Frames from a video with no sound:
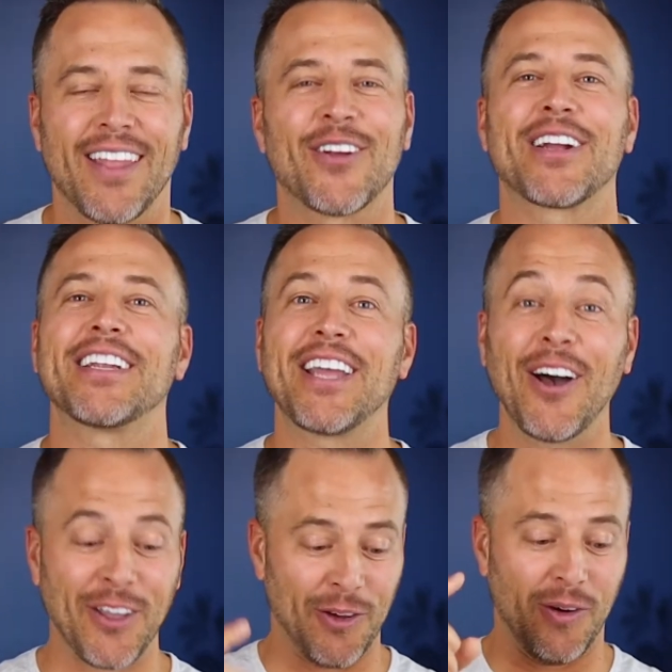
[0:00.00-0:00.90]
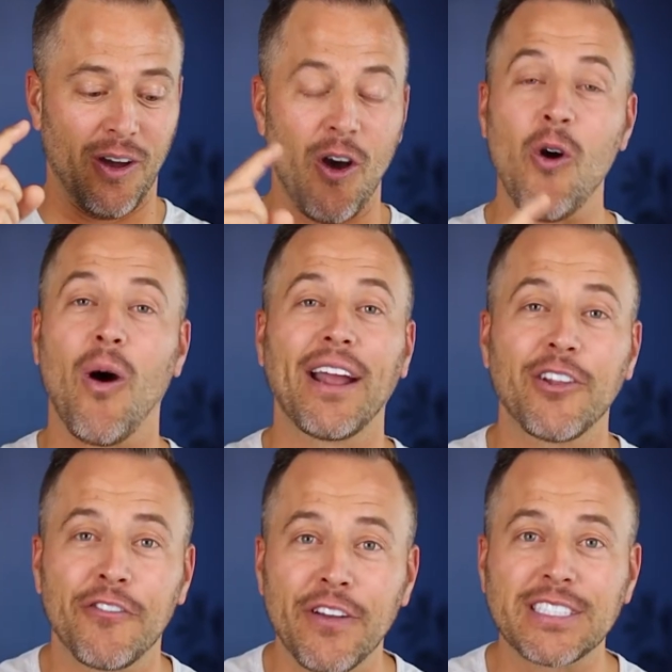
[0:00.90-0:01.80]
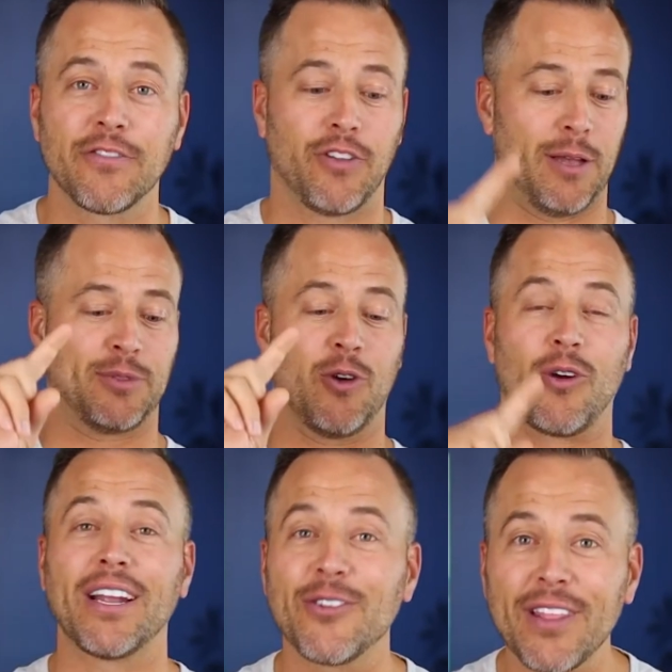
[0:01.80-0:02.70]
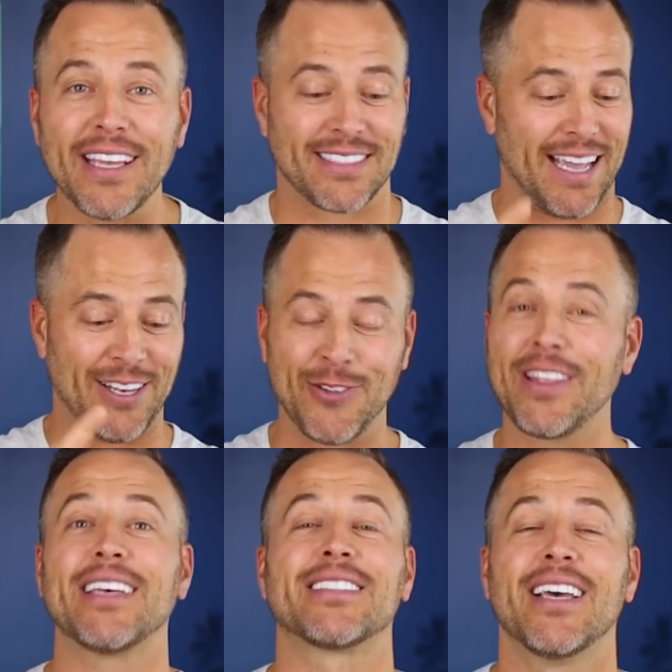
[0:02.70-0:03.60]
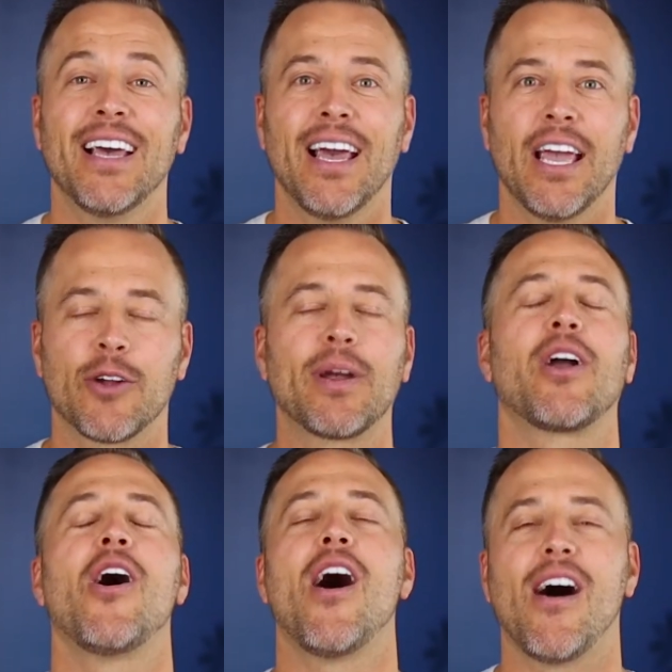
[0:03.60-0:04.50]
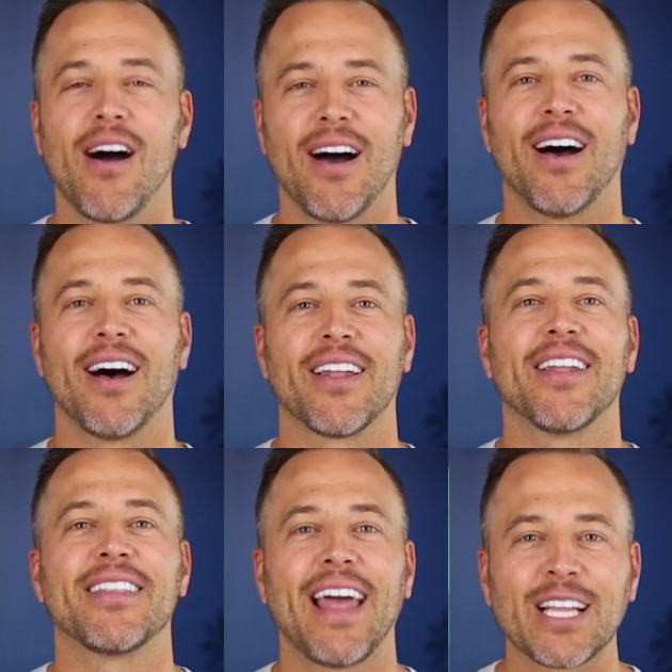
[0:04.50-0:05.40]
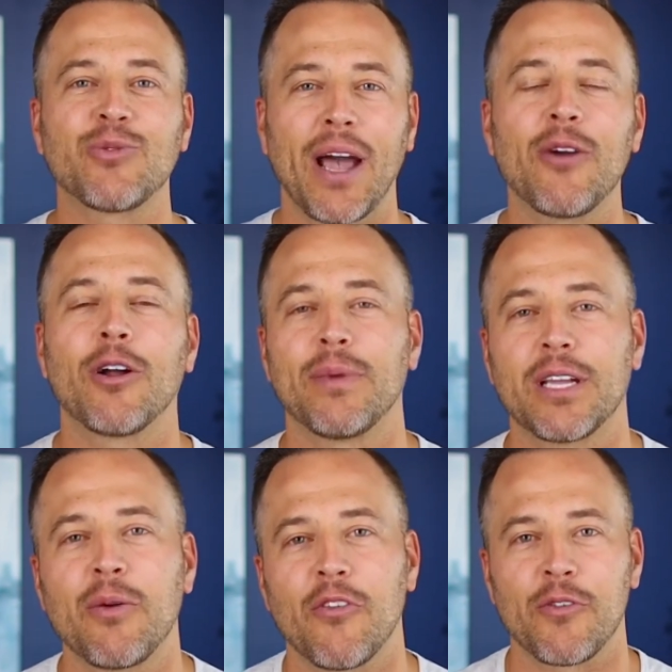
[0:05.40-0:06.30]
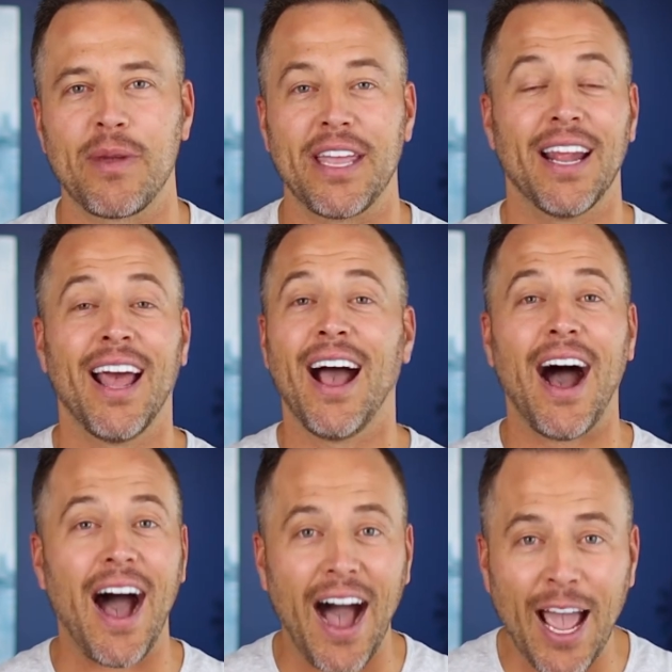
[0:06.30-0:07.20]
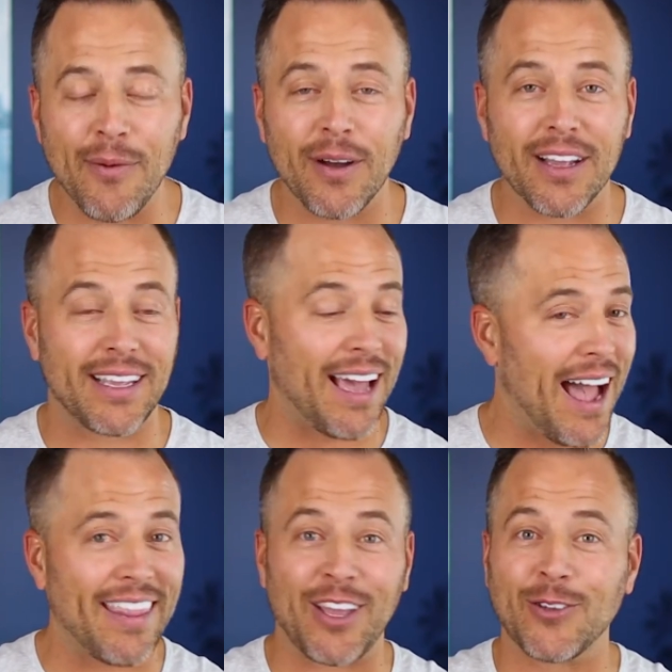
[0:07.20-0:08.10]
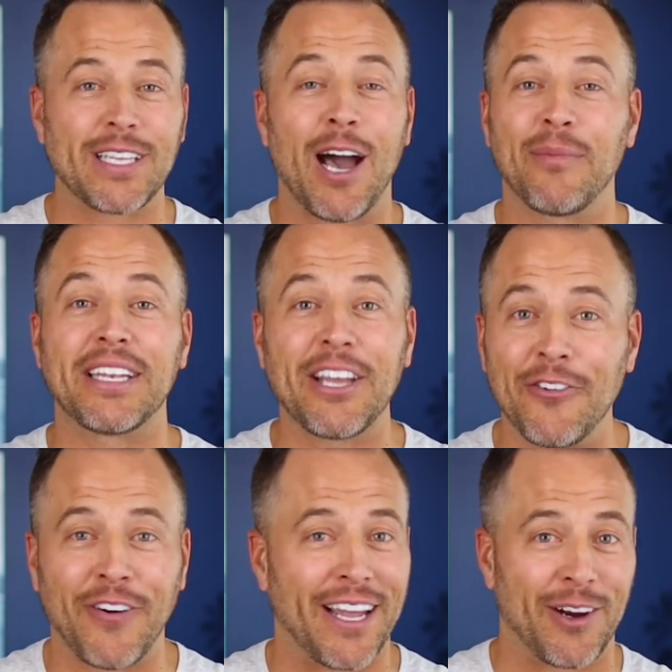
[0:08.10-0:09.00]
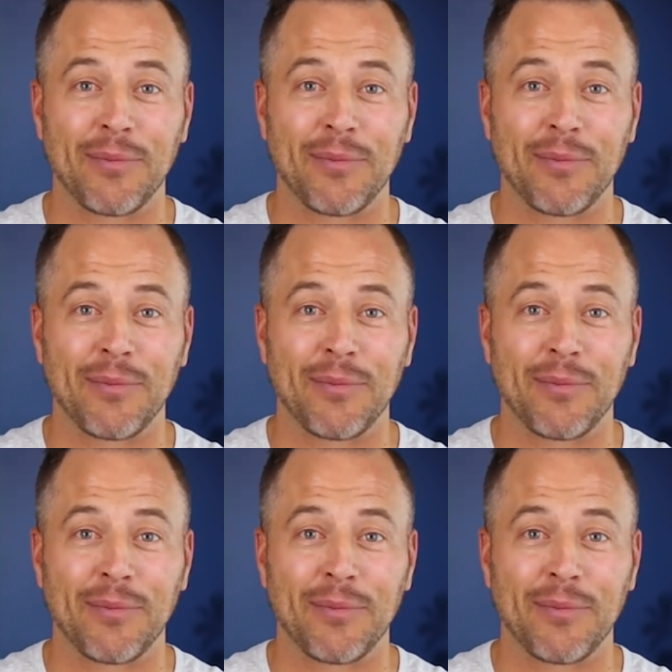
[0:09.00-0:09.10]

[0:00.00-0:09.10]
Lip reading: And they're gonna tell you, oh, I do fix and flips, or I do this. And you're like, that's why he wanted me to come over and meet. I am a guy that goes out, I'm a deal finder.